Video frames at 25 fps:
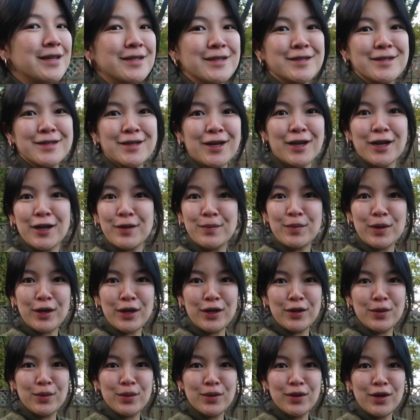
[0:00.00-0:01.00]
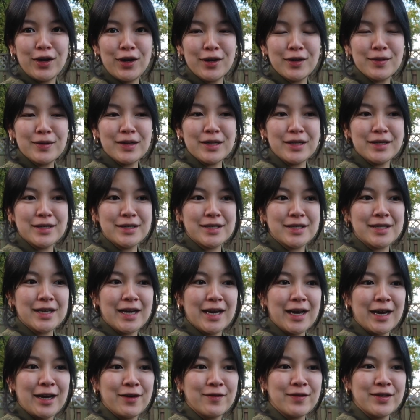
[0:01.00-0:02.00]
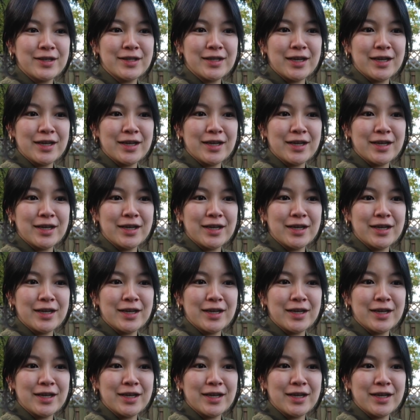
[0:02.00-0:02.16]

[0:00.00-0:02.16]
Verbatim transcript: just thought I'd bring you along because I haven't